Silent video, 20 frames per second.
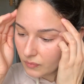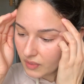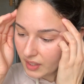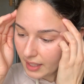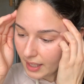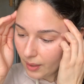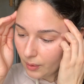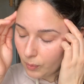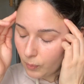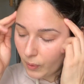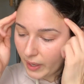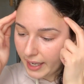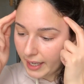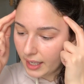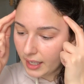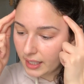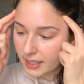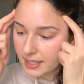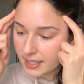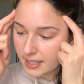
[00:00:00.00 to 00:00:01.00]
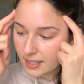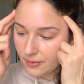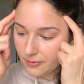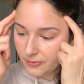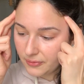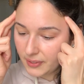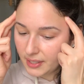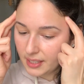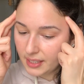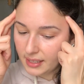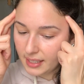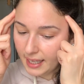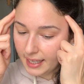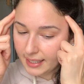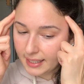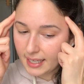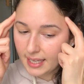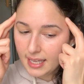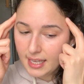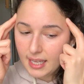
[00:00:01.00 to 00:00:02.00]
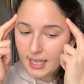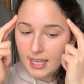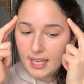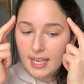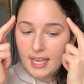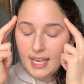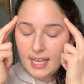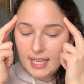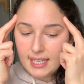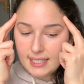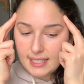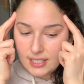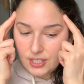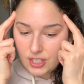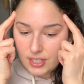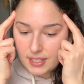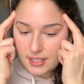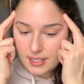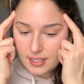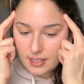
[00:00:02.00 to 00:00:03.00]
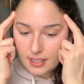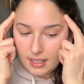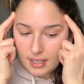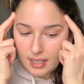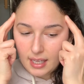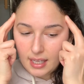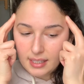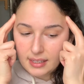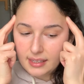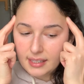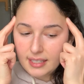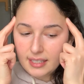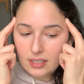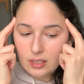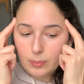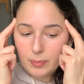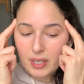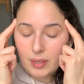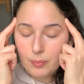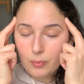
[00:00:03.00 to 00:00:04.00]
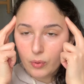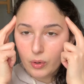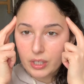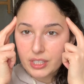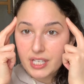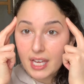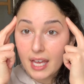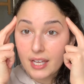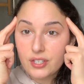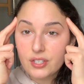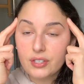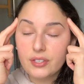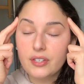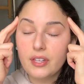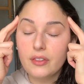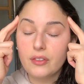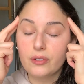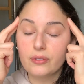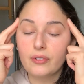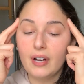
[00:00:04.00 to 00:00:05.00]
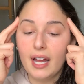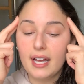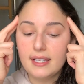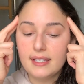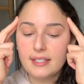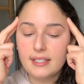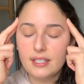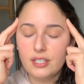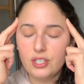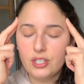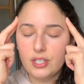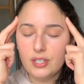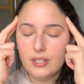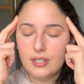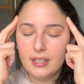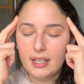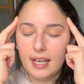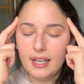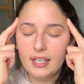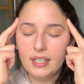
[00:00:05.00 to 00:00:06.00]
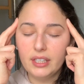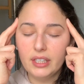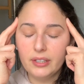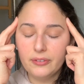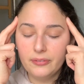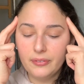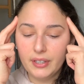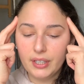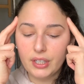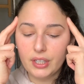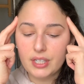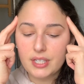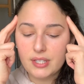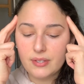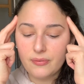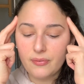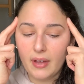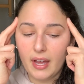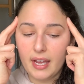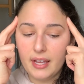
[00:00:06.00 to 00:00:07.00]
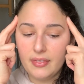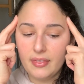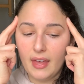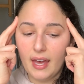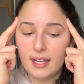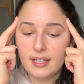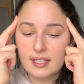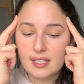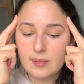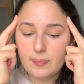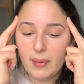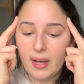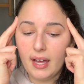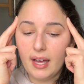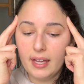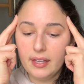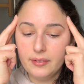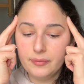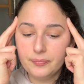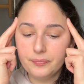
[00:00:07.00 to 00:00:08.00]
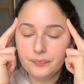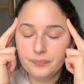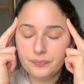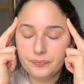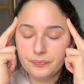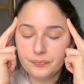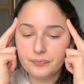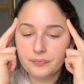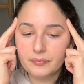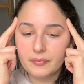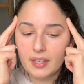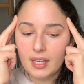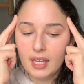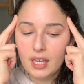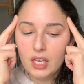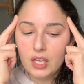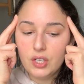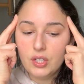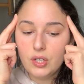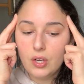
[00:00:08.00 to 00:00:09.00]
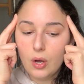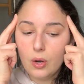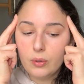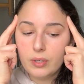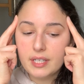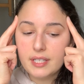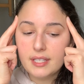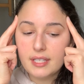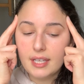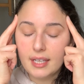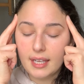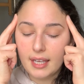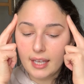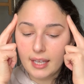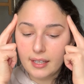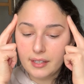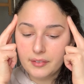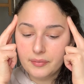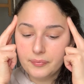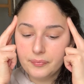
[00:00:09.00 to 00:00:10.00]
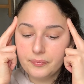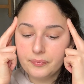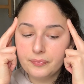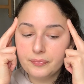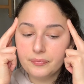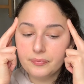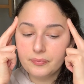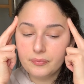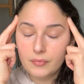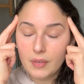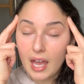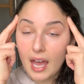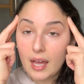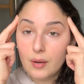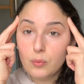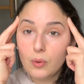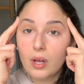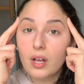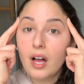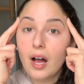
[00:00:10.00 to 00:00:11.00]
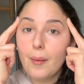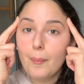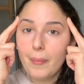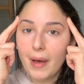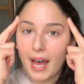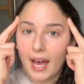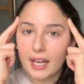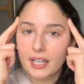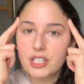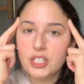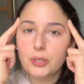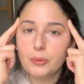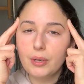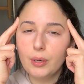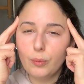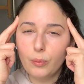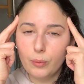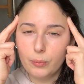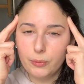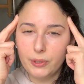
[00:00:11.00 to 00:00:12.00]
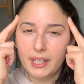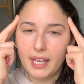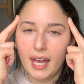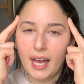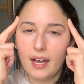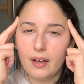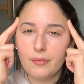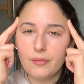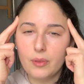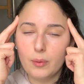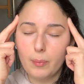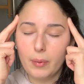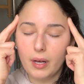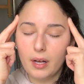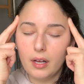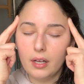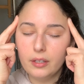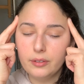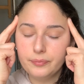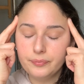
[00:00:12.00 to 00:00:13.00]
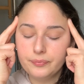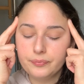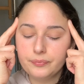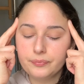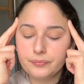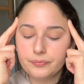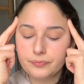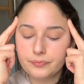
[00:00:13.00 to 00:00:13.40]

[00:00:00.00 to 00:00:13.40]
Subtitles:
Now, where does it feel like it's just a little bit more tender than the rest? And just letting your fingers find that spot, noticing it, and we'll come back to it when we have the ball.